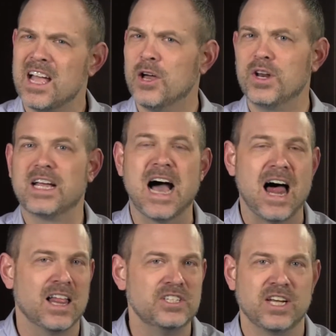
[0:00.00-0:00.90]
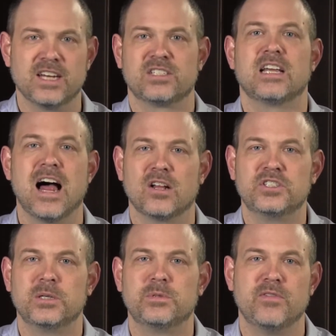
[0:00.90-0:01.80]
I go to college, I got a
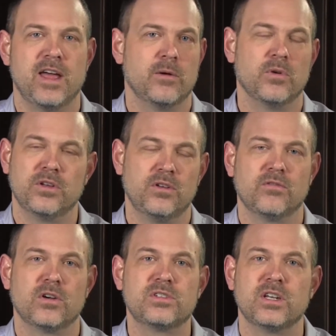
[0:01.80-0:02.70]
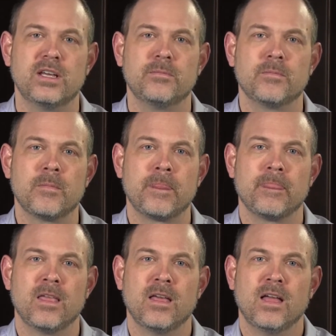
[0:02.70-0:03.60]
scholarship to Vanderbilt University.
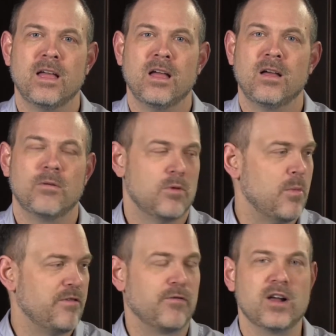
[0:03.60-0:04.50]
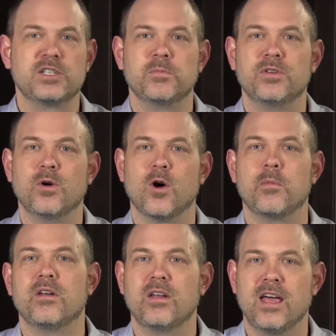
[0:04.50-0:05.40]
On my freshman
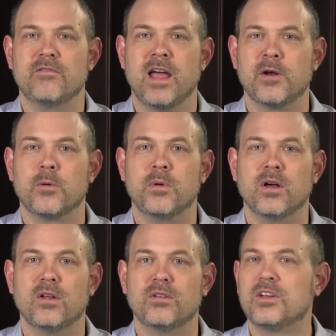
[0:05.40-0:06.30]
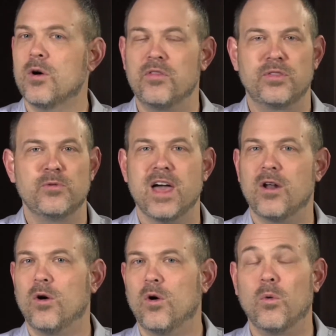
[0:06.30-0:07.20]
dorm at Vanderbilt, going through
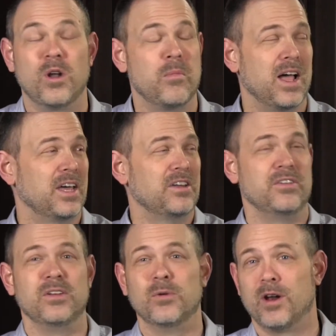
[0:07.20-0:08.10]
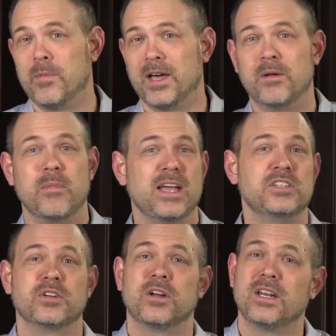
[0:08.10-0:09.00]
that whole, what am I going to do, what am I going to
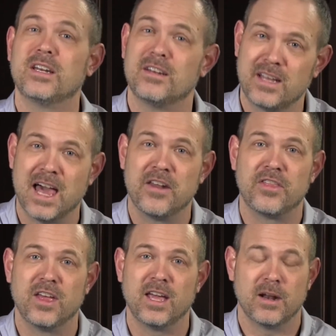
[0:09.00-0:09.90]
major in kind of thing.